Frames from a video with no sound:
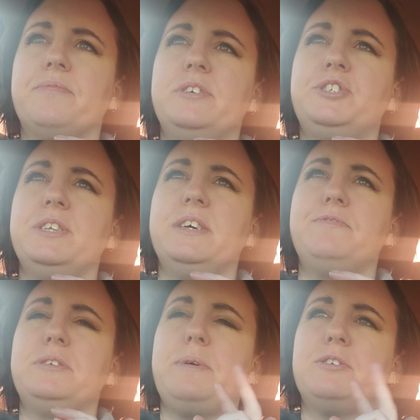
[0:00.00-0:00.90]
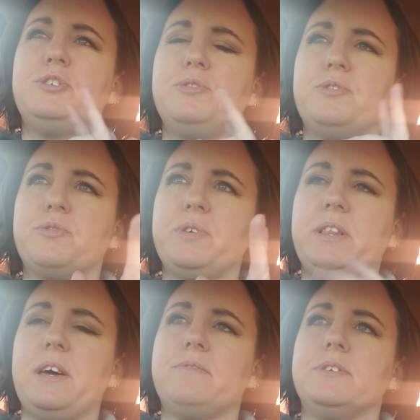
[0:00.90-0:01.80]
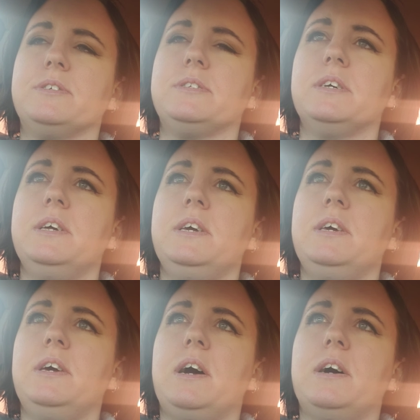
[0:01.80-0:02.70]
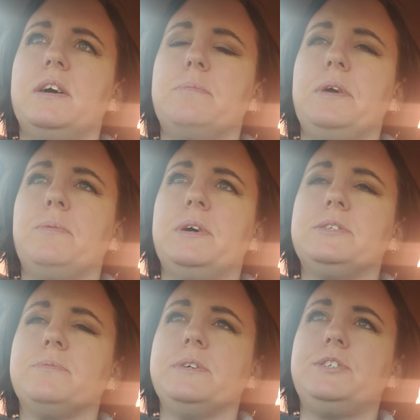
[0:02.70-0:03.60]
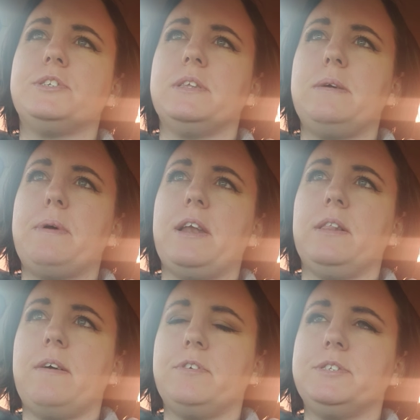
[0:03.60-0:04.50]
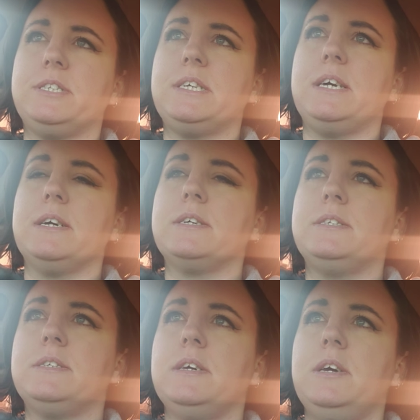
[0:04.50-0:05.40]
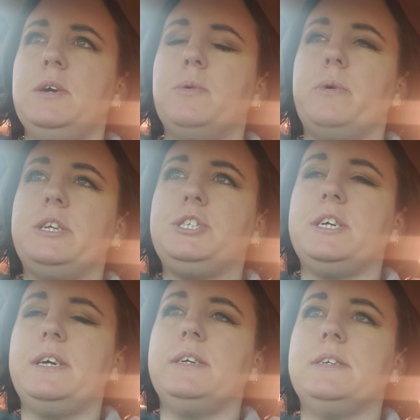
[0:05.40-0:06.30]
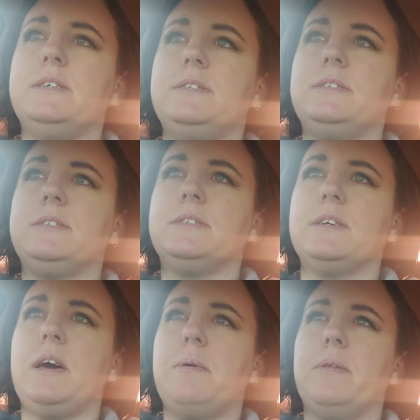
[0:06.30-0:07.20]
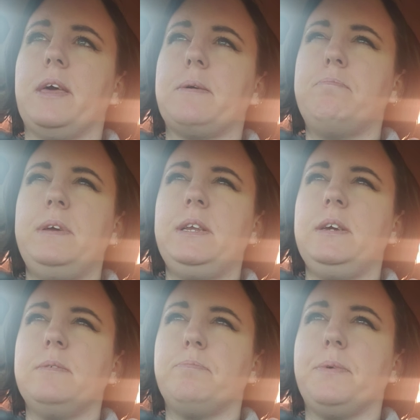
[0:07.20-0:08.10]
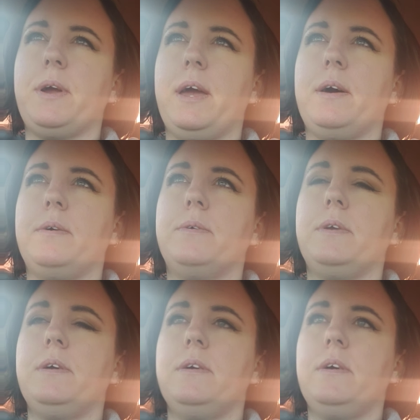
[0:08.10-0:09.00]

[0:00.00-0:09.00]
she lifted about 2 to 3 levels. It was originally about a level 6, which is like a medium brown,